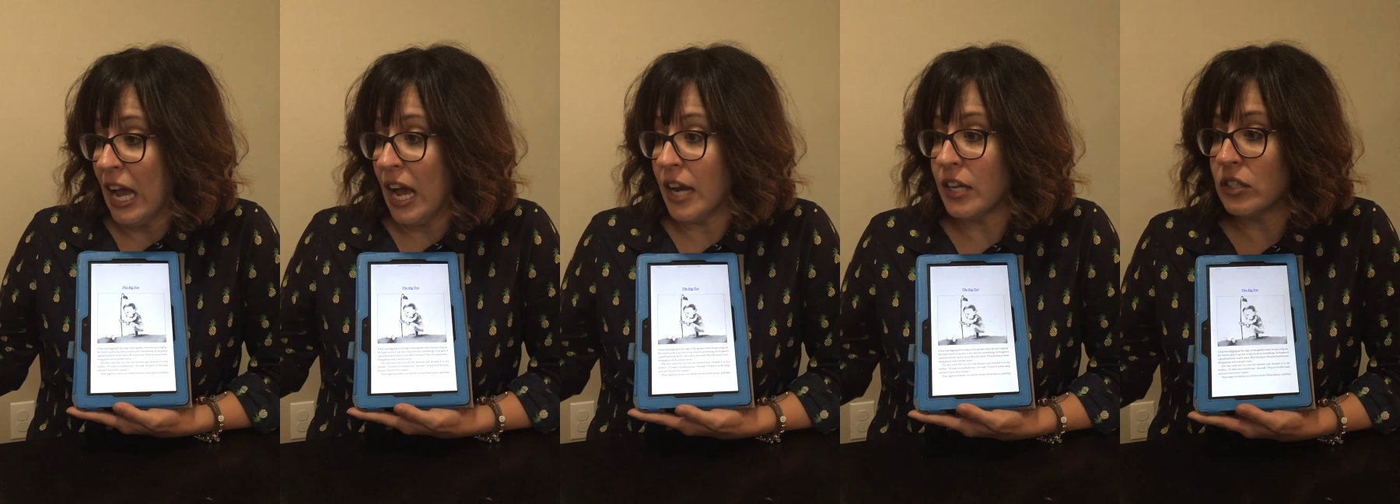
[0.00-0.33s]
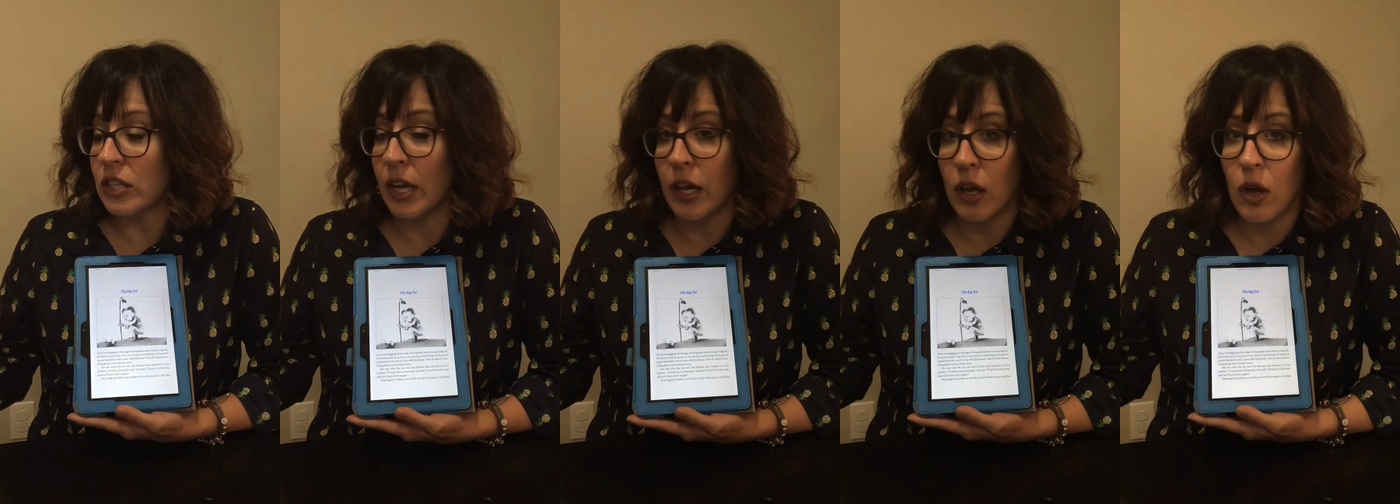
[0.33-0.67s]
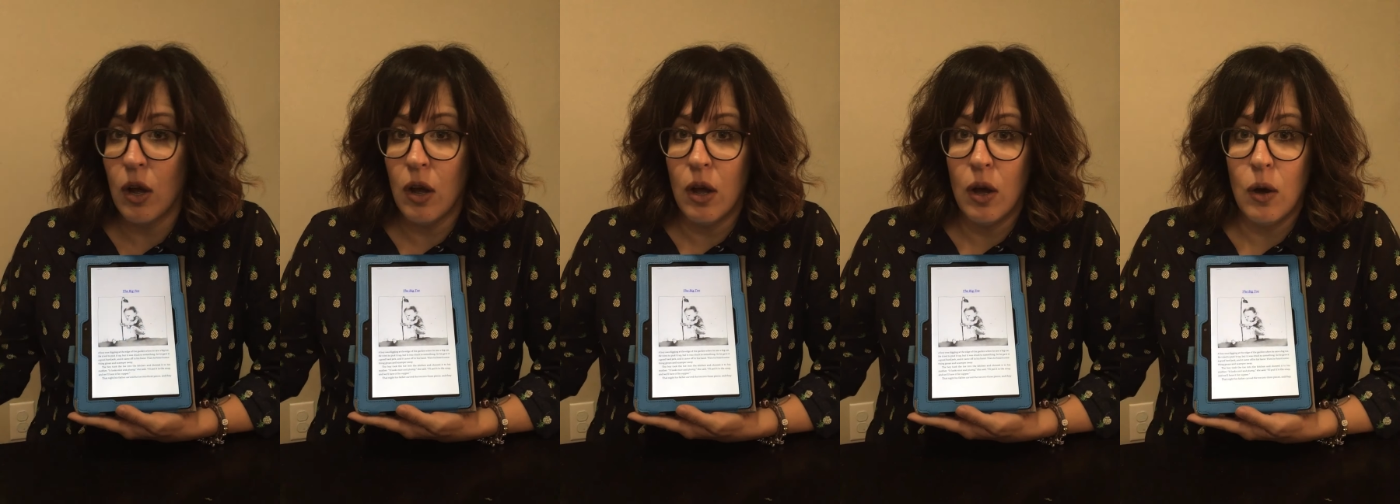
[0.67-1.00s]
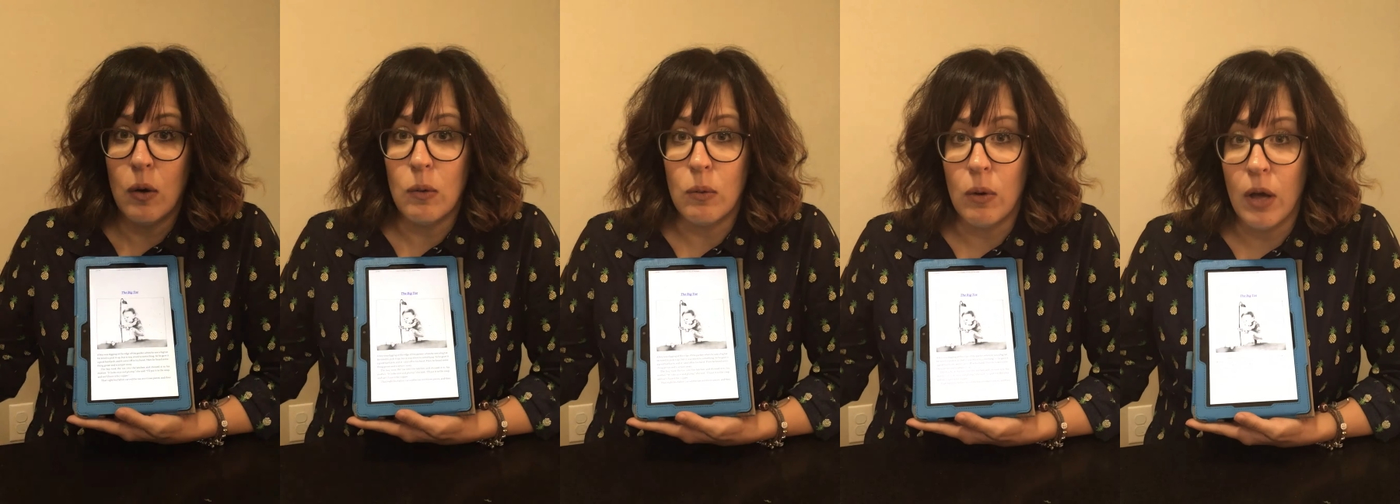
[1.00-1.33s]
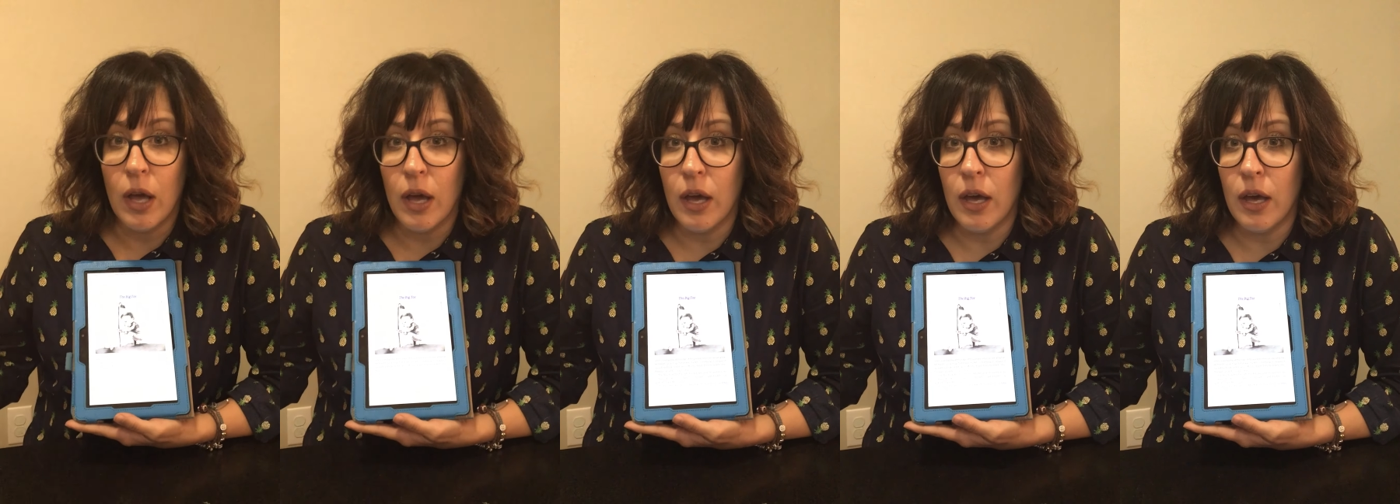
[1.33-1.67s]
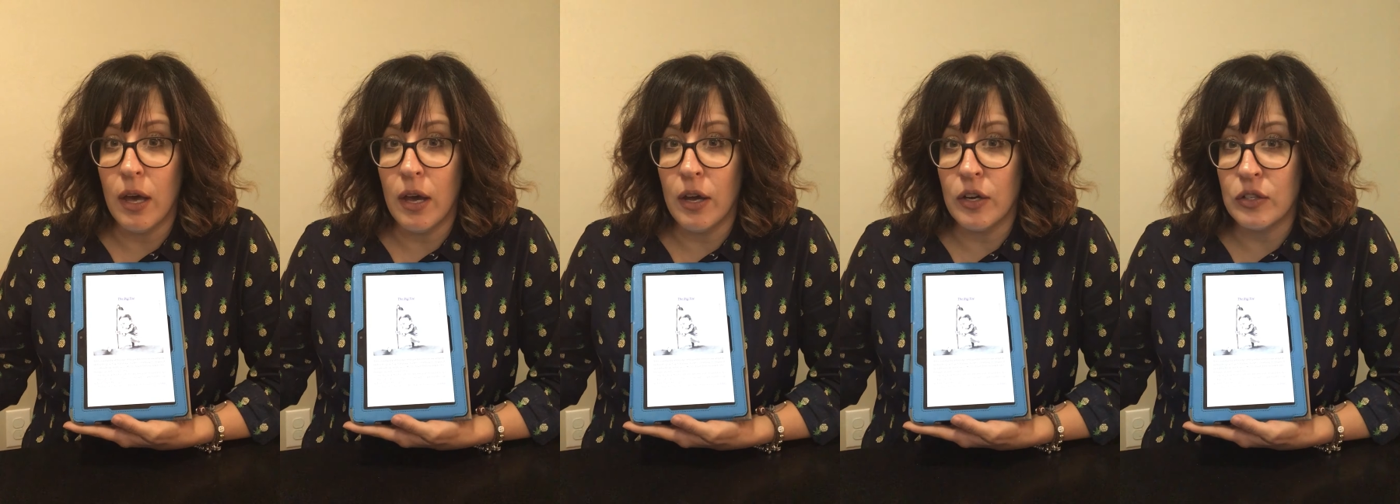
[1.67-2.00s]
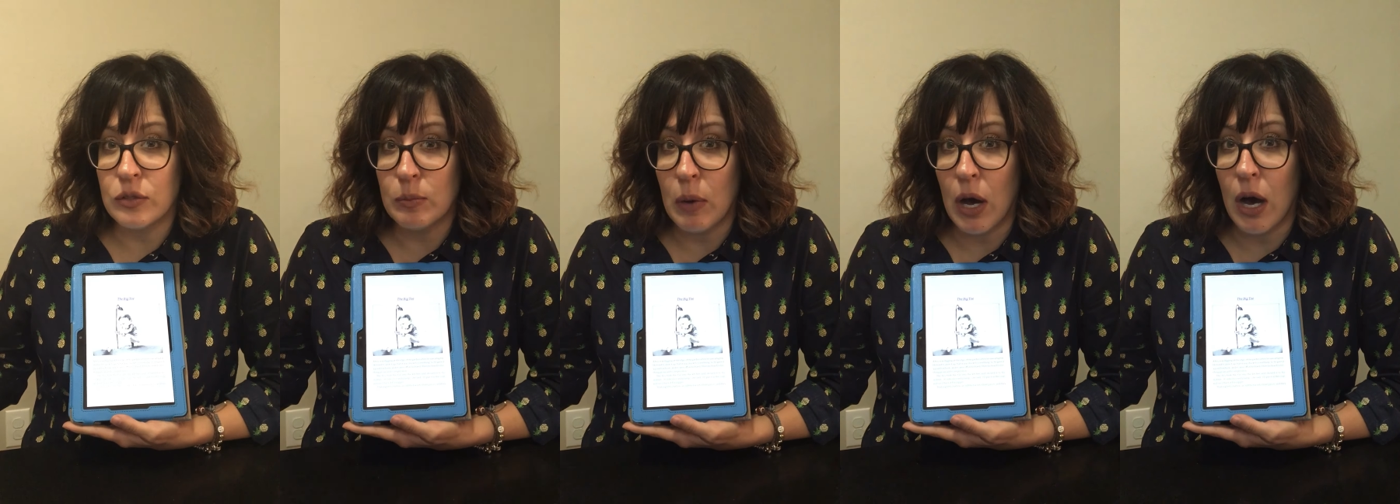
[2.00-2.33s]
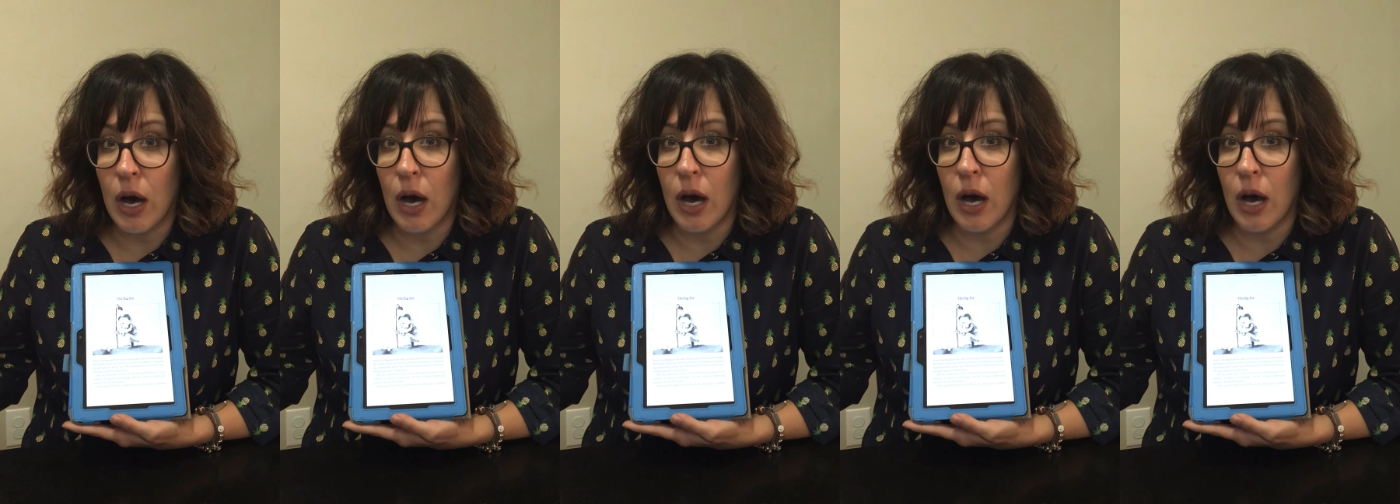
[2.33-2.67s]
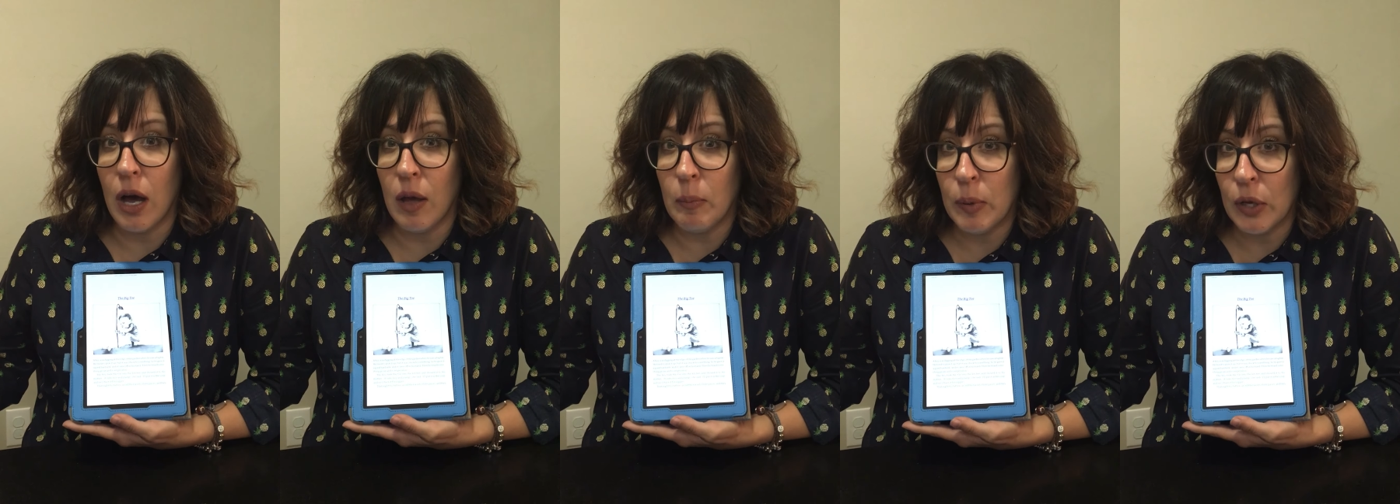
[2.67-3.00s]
and he's like, "Where's my